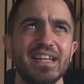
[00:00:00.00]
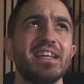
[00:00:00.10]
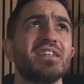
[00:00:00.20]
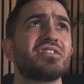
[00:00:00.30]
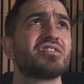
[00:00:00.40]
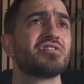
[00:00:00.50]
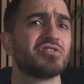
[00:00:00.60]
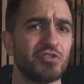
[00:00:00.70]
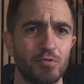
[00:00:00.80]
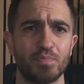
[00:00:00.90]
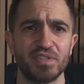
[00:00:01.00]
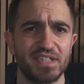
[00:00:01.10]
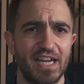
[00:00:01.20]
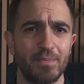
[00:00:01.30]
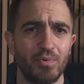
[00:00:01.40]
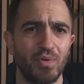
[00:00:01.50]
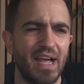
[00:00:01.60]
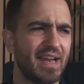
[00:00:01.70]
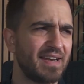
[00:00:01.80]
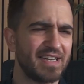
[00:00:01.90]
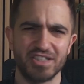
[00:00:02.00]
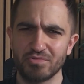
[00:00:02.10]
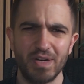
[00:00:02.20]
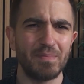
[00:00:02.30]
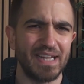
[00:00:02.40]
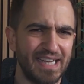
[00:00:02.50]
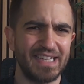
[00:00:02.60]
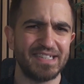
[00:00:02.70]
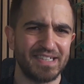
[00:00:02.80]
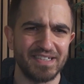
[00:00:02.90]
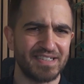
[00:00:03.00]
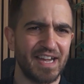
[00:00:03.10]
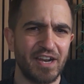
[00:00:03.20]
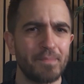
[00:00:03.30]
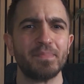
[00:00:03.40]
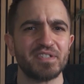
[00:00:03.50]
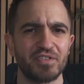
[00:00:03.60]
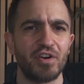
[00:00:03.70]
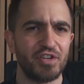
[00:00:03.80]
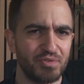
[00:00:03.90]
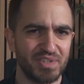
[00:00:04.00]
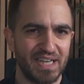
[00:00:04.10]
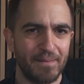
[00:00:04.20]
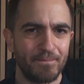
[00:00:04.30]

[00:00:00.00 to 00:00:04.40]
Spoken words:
is super stable and extremely easy to set up and start using.